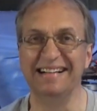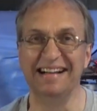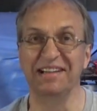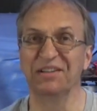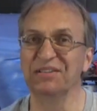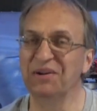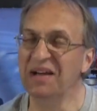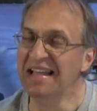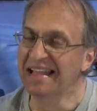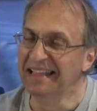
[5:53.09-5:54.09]
I don't know.
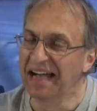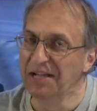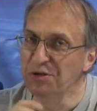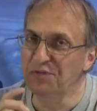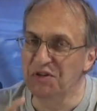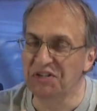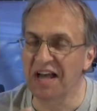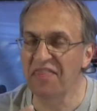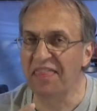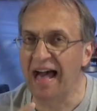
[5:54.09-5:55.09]
I know if you
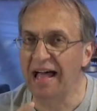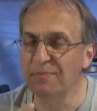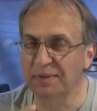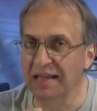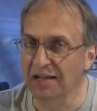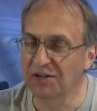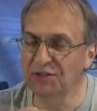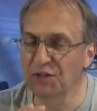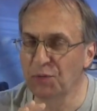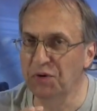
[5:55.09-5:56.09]
got that, but I
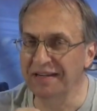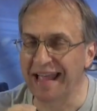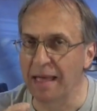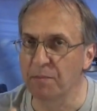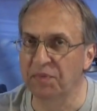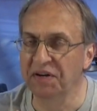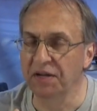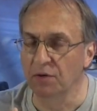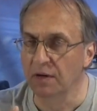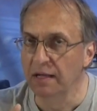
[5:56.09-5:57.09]
got the word
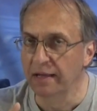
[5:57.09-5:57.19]
embryo.